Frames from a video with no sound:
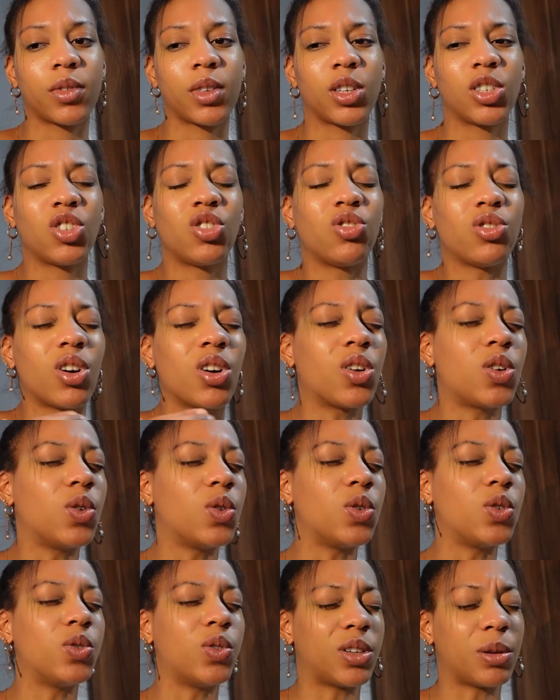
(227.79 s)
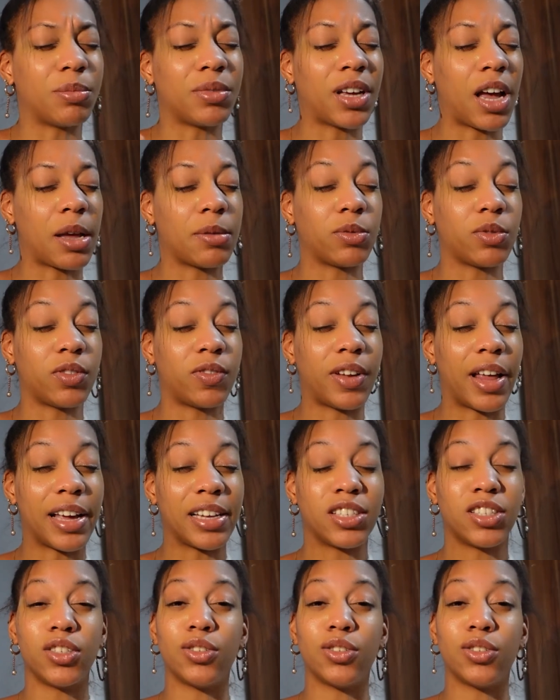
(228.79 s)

struggles sometimes with like